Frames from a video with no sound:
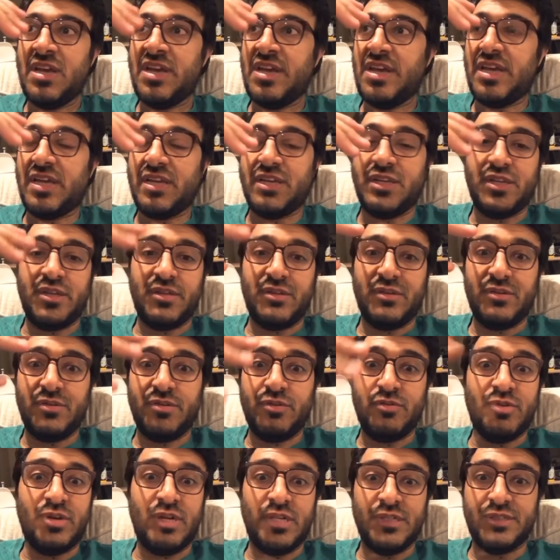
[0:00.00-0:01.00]
and then you
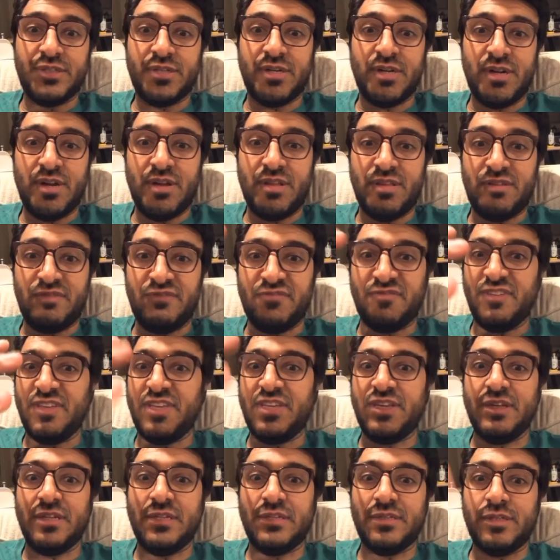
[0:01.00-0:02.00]
alter another field,